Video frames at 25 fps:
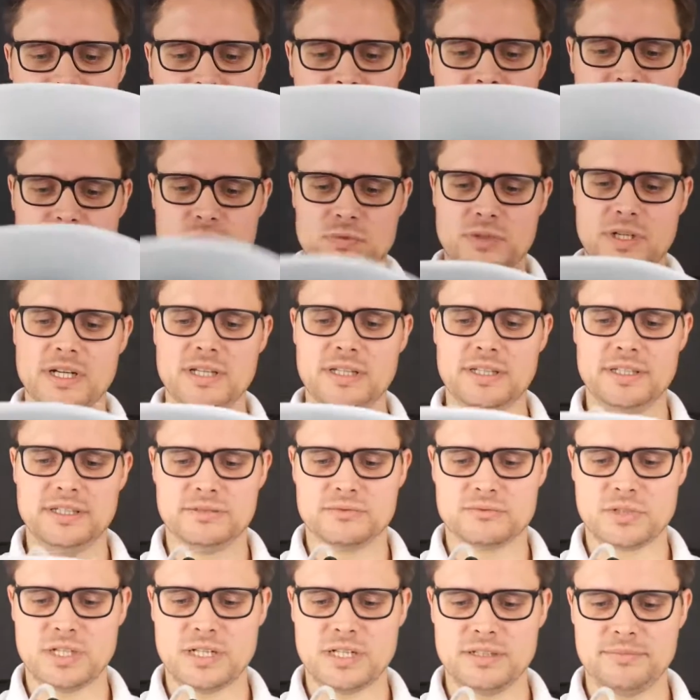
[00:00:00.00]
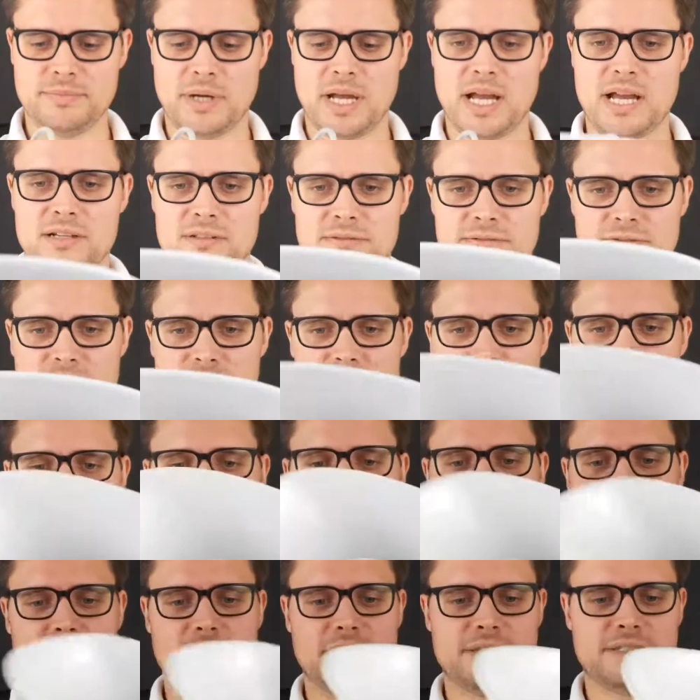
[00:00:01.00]
Um, really, really
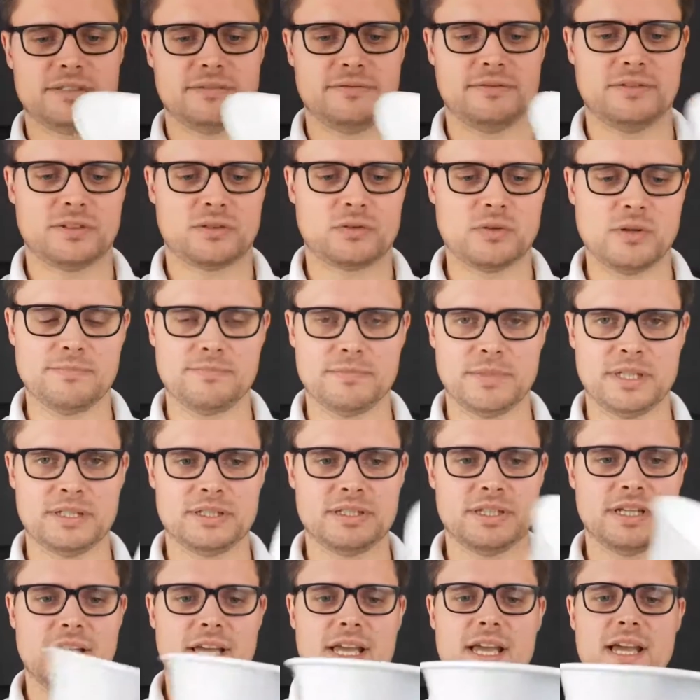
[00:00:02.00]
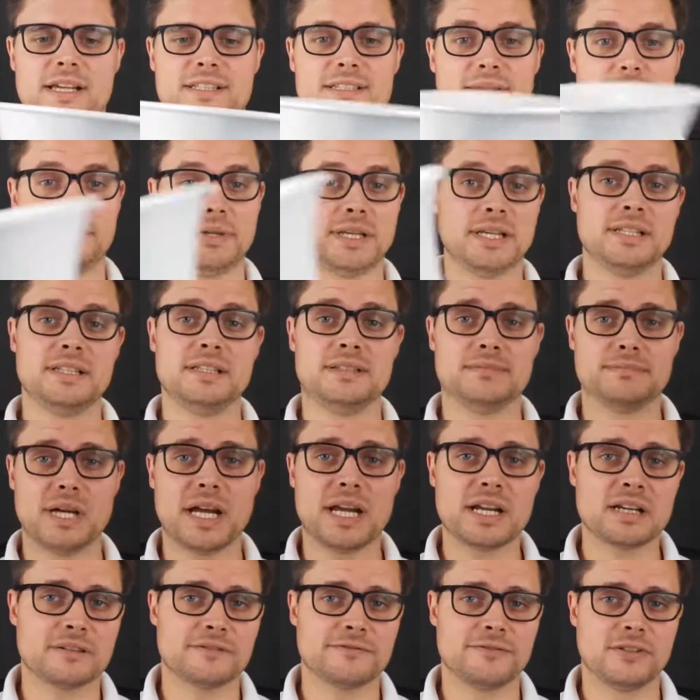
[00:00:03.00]
powerful piece of equipment. Has a
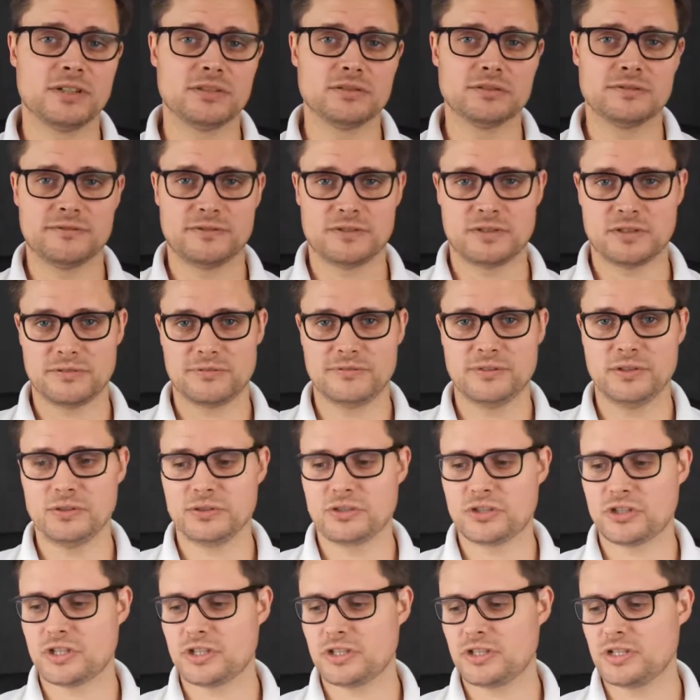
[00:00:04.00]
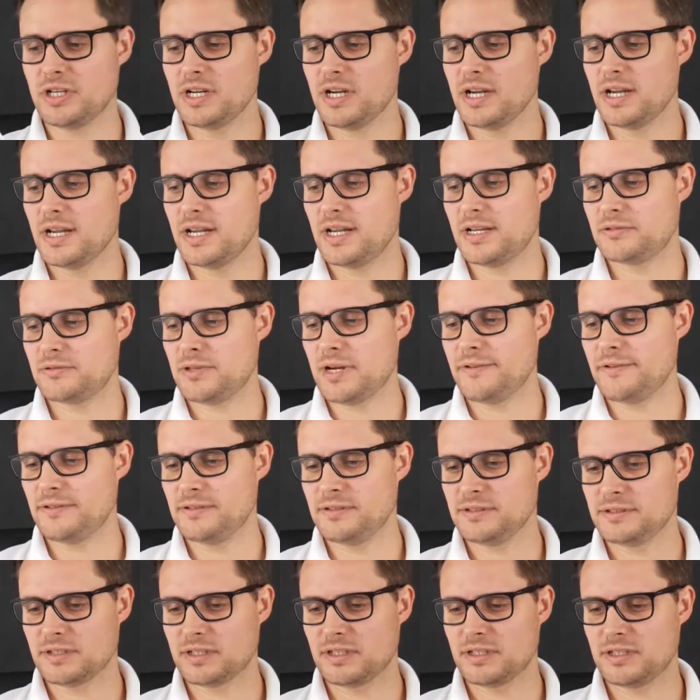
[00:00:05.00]
built-in microphone for the future uh,
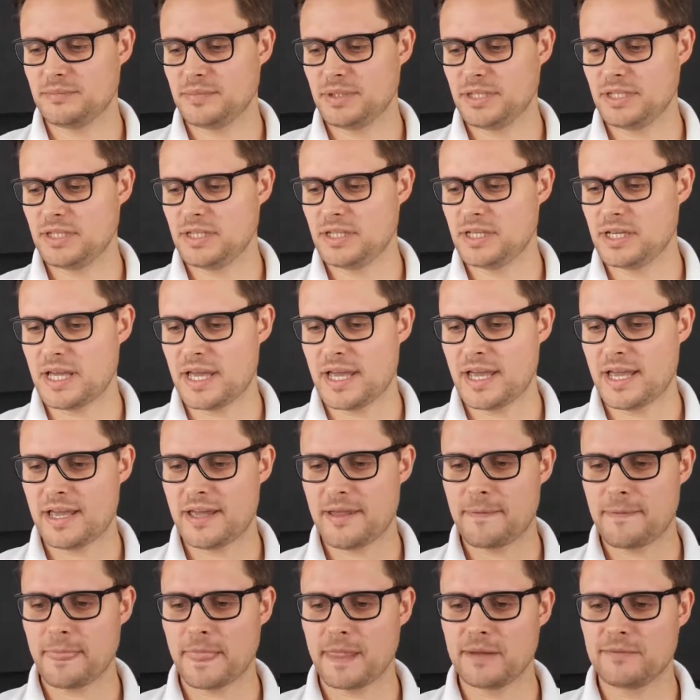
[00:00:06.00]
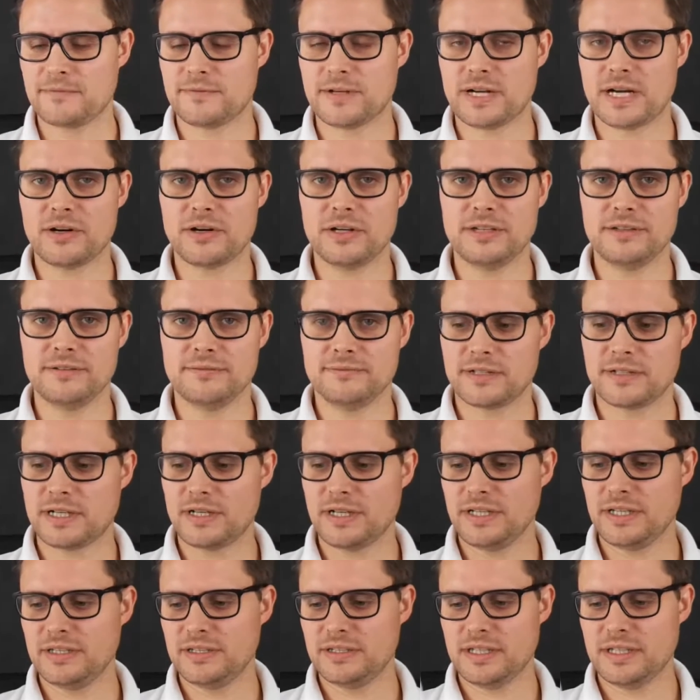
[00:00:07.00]
reference. Going to be um,
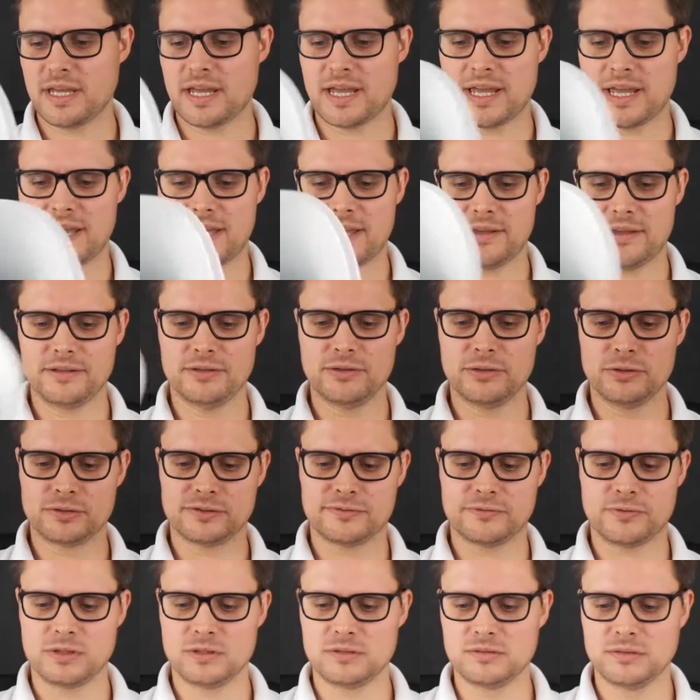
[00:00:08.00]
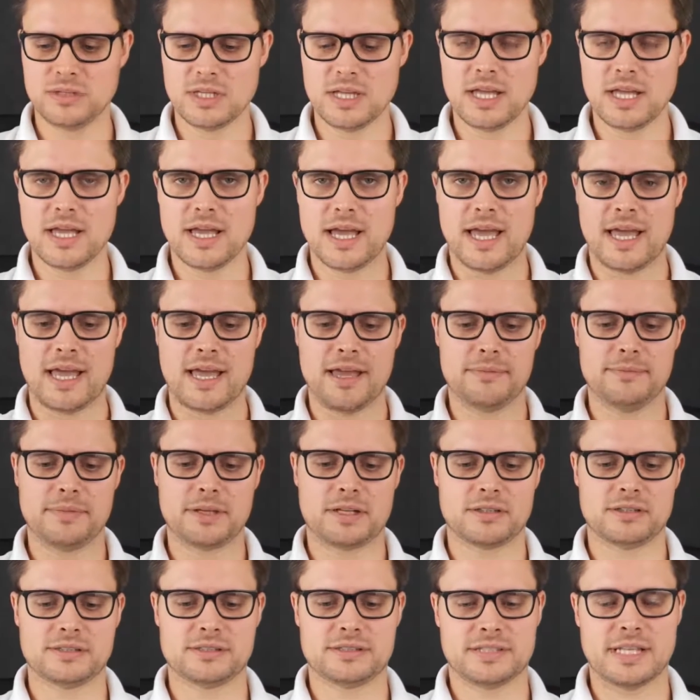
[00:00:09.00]
very, very uh, useful
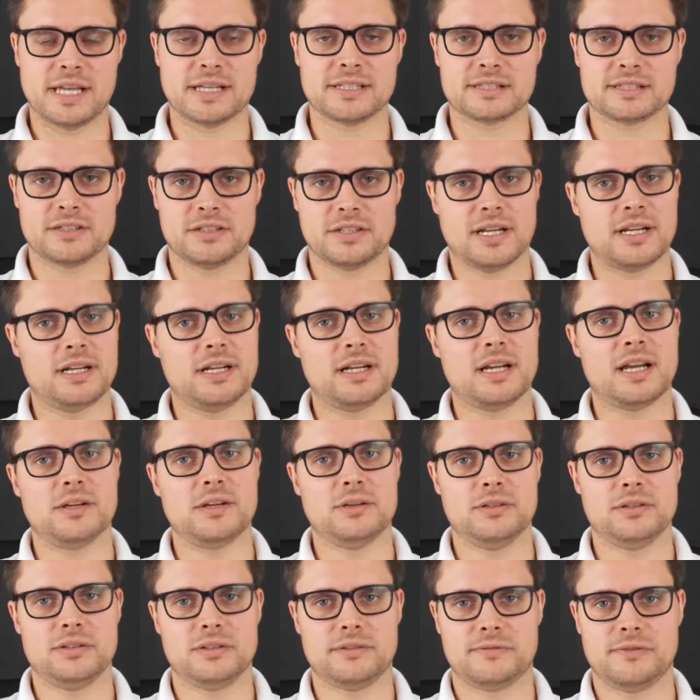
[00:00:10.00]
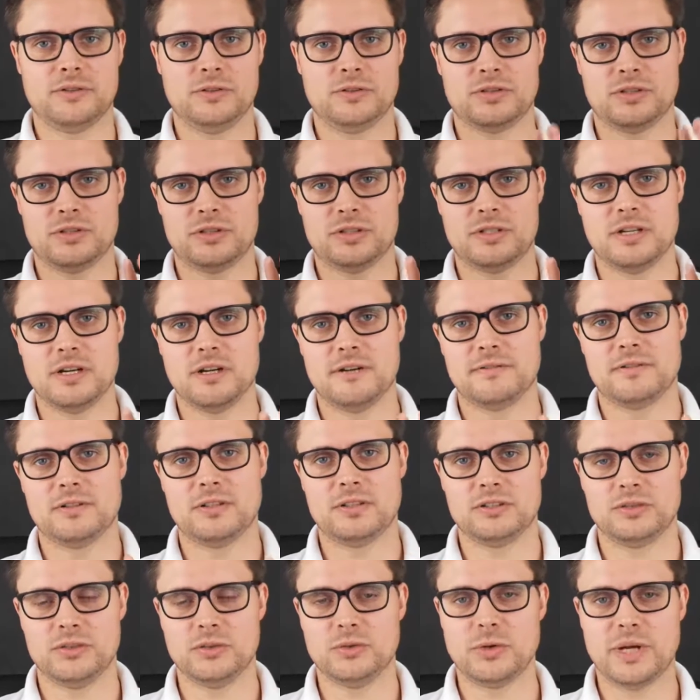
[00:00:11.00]
uh, because that's going to allow you in the
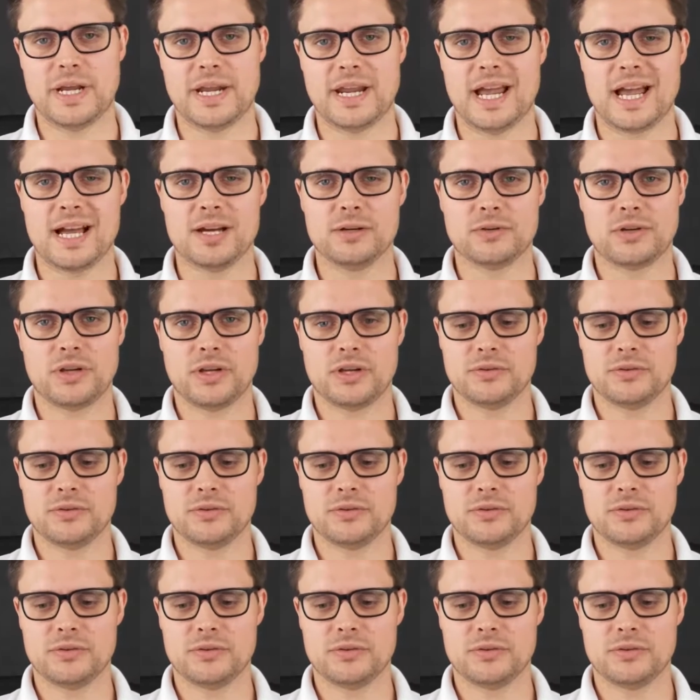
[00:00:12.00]
future for two-way